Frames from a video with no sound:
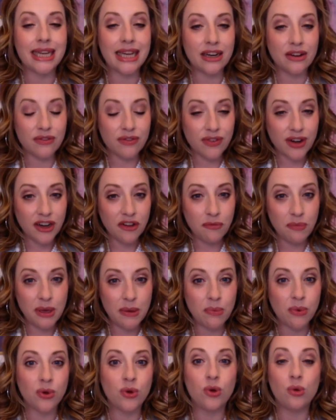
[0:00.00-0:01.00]
in front of
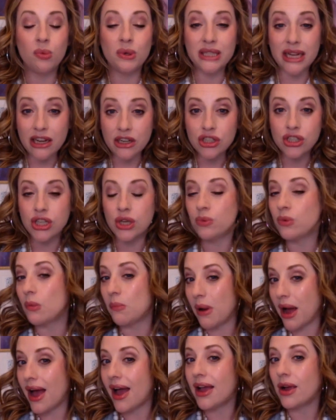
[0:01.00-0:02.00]
people who potentially will
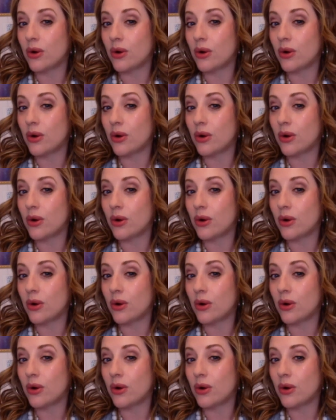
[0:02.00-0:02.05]
buy